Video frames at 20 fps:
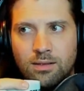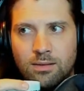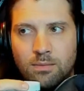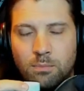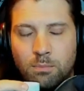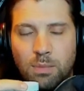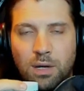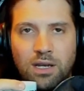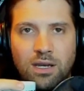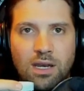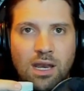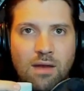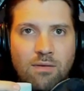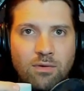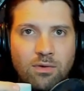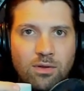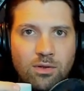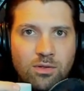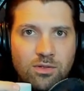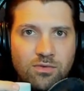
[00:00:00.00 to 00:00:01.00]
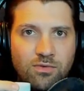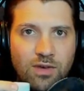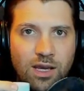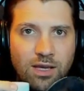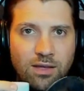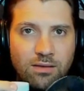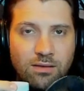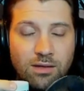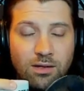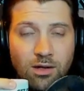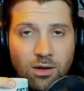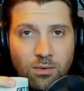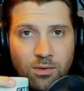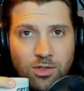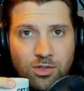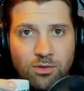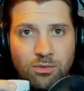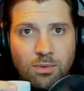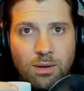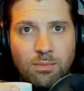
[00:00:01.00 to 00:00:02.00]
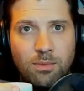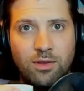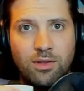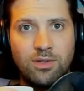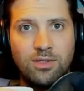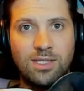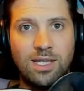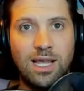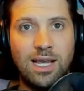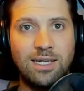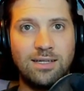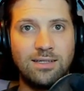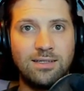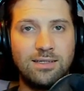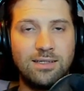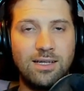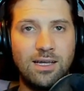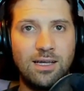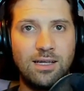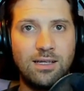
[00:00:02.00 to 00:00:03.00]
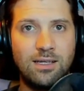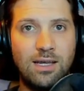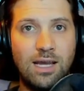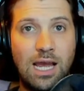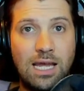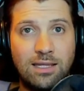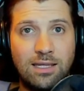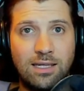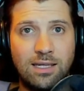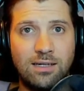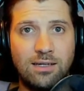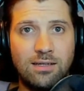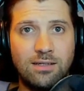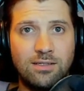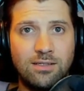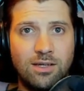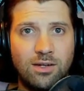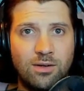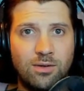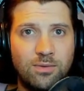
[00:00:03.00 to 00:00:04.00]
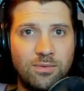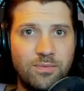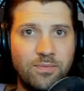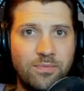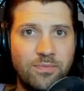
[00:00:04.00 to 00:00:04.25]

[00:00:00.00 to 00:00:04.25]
But never lose faith and always remember there's light at the end of the tunnel.